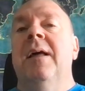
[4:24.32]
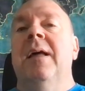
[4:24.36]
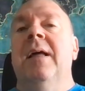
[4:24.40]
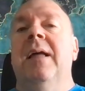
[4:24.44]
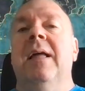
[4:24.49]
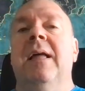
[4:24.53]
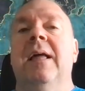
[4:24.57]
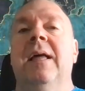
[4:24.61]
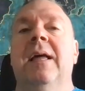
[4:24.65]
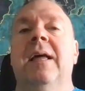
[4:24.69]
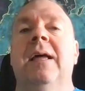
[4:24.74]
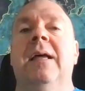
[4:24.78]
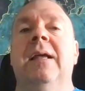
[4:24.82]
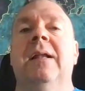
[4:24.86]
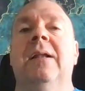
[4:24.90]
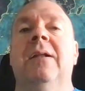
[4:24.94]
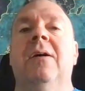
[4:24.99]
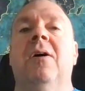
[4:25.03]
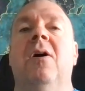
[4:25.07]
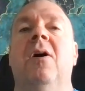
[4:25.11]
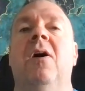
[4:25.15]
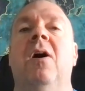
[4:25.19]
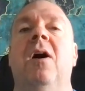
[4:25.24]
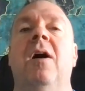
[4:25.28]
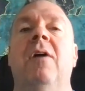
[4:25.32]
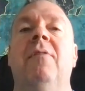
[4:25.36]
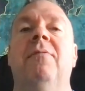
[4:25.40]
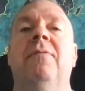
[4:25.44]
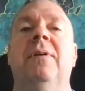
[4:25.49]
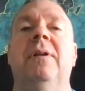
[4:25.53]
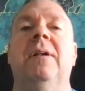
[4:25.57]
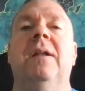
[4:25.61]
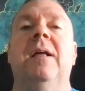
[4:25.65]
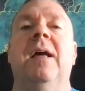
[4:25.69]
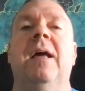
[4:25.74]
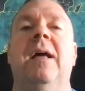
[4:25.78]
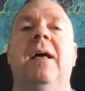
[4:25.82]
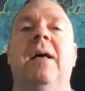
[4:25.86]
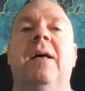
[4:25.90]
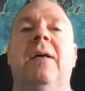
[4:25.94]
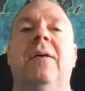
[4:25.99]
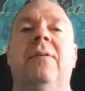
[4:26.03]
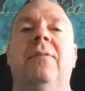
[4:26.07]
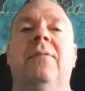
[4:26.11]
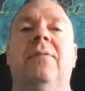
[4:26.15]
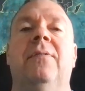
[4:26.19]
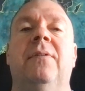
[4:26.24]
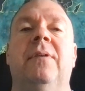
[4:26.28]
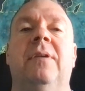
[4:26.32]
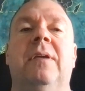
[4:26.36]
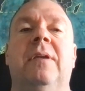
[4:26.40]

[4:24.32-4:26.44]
it often has,